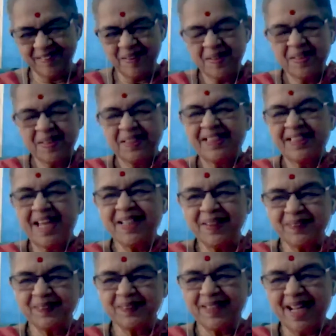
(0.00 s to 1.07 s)
Very true. Thank you.
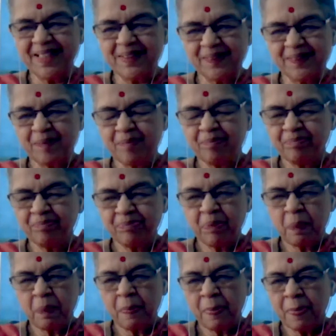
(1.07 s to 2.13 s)
Uh, Thank you.
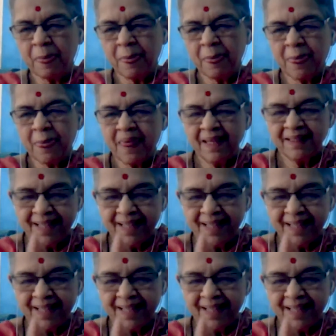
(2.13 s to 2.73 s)
Thank, thanks a lot, ma'am.